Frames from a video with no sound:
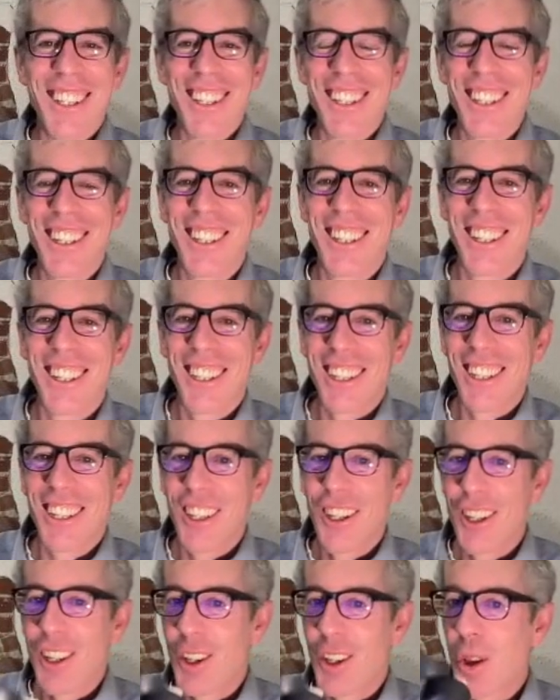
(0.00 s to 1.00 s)

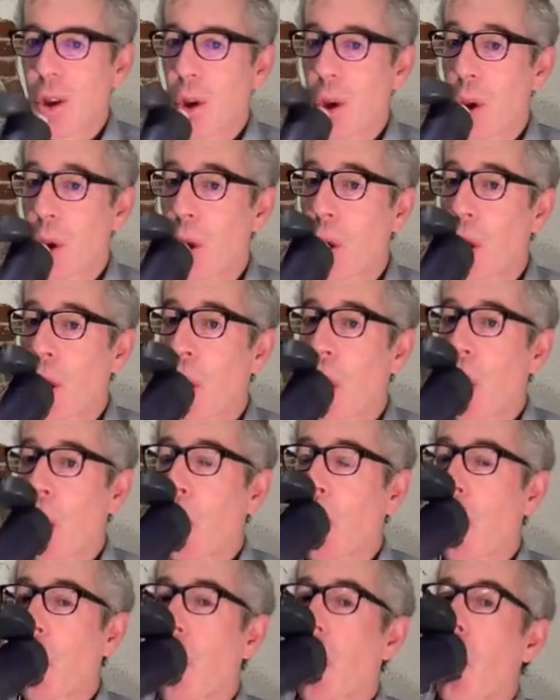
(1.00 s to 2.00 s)

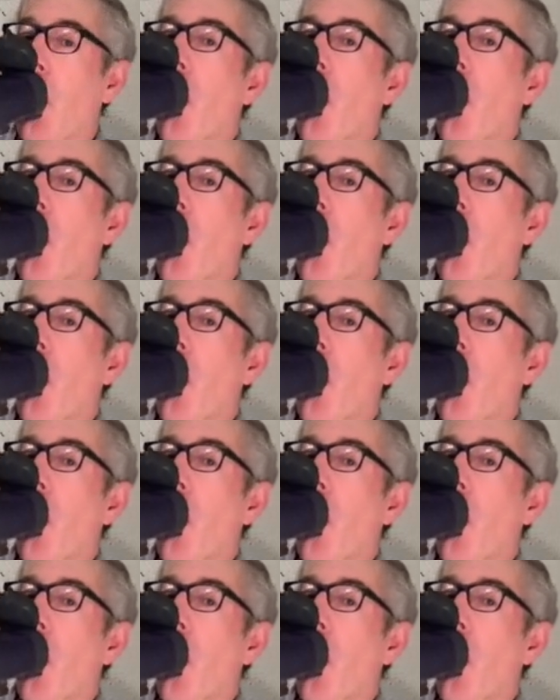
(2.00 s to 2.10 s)
(not speaking)